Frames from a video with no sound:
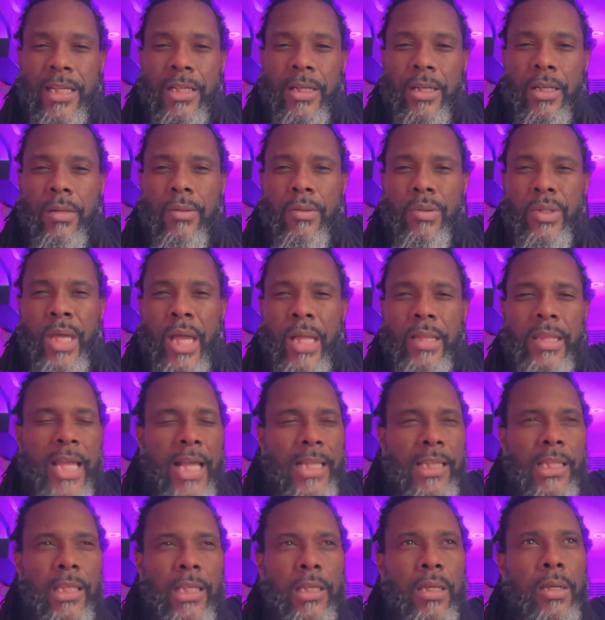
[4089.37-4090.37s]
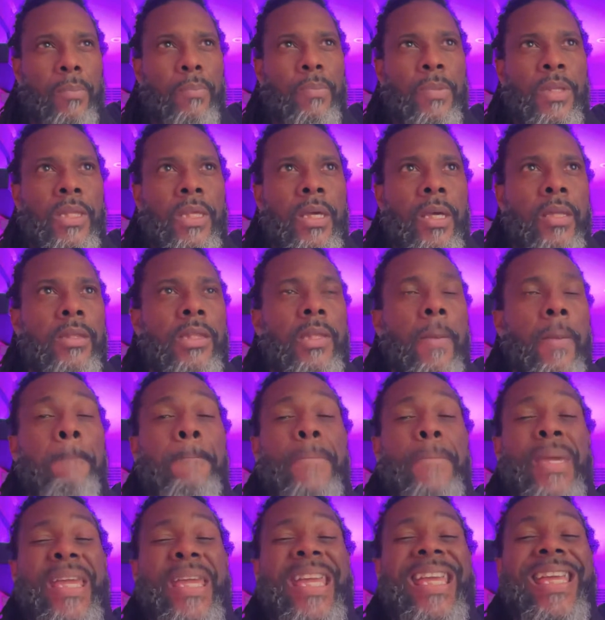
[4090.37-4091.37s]
the computer that not
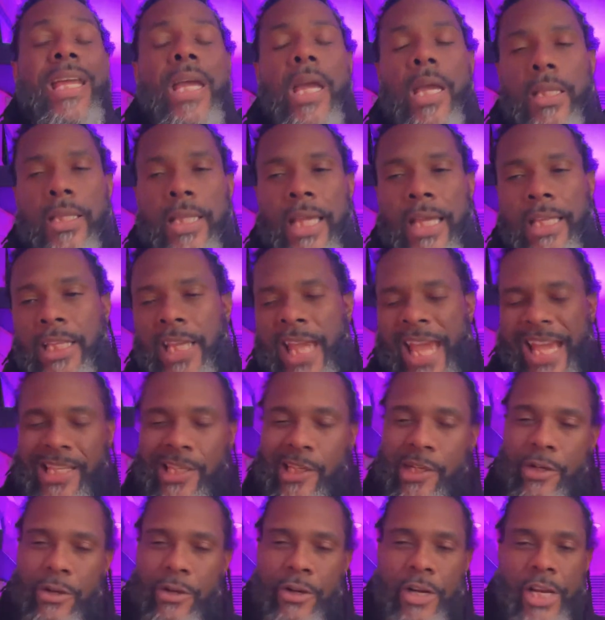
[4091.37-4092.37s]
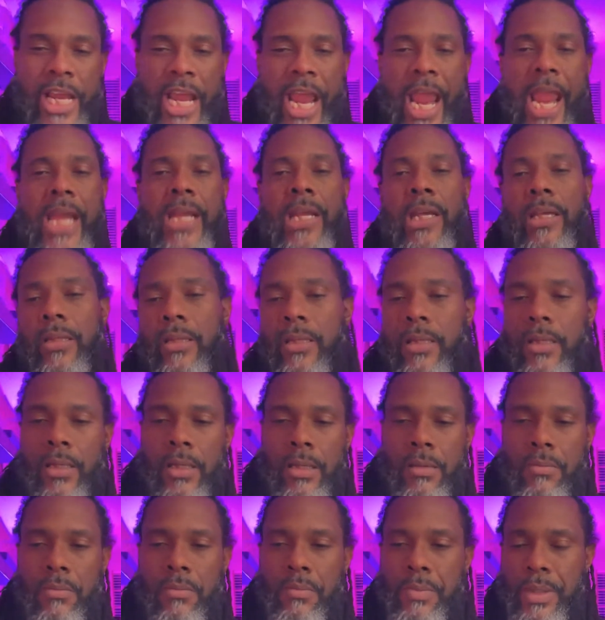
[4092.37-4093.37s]
the being that has
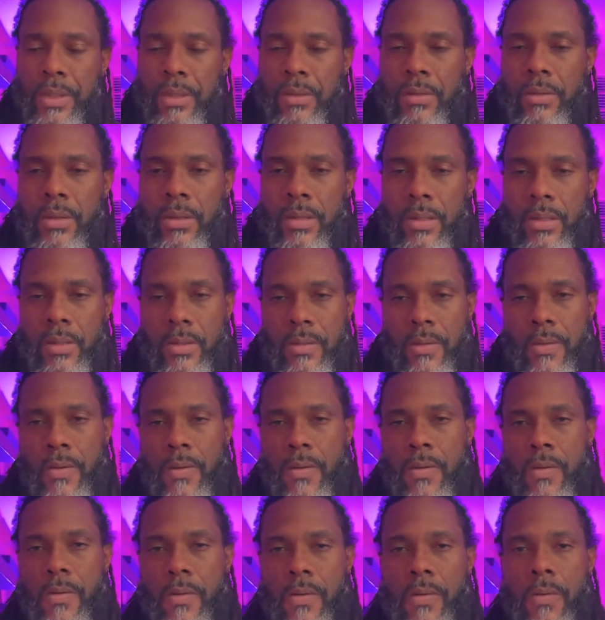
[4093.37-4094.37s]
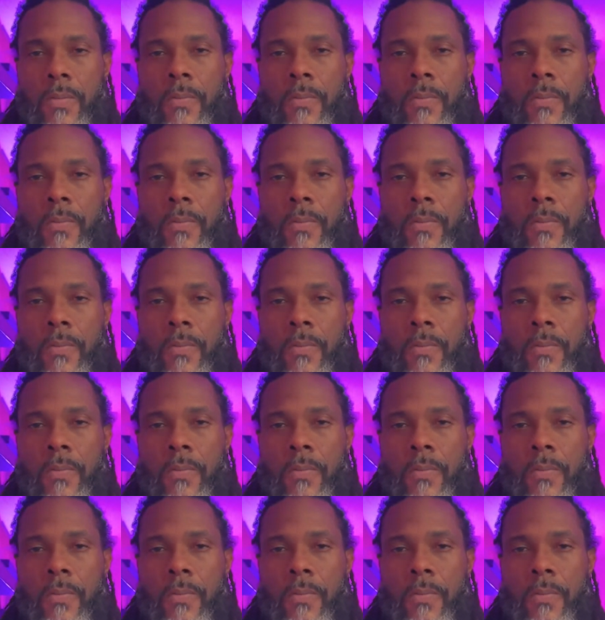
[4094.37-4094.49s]
created the computer.